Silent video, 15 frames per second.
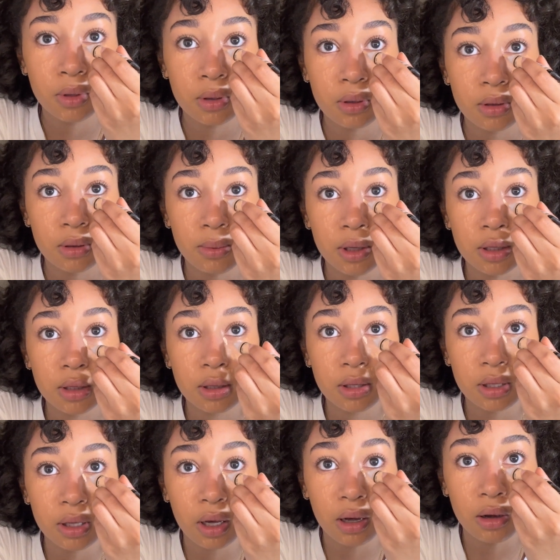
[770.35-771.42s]
so basically
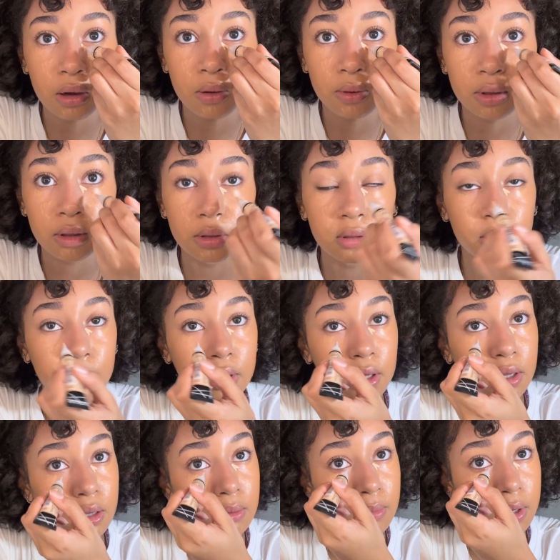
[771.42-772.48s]
I'll go in a little bit
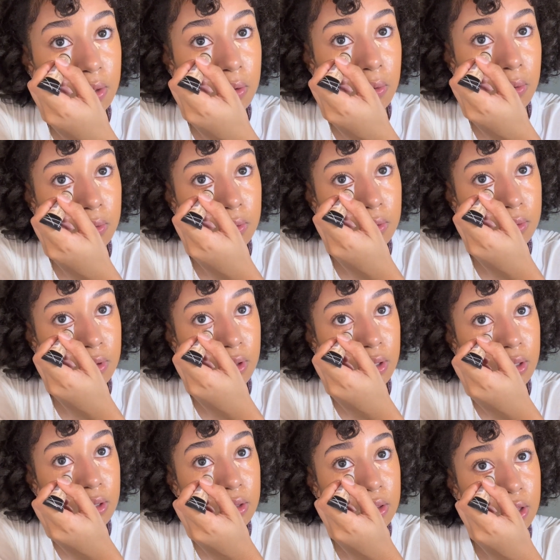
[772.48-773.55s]
and my corners like
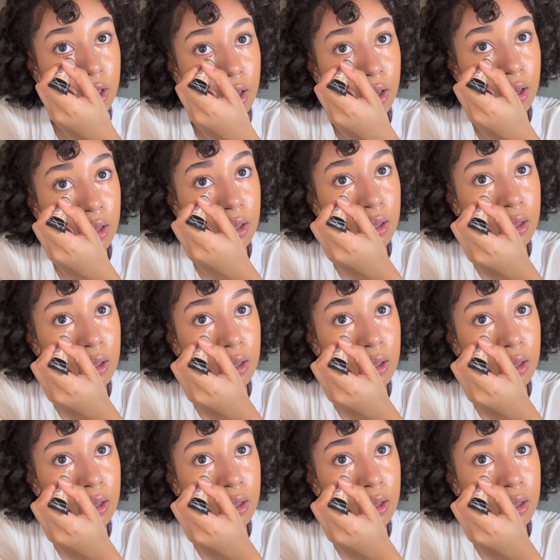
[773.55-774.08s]
that,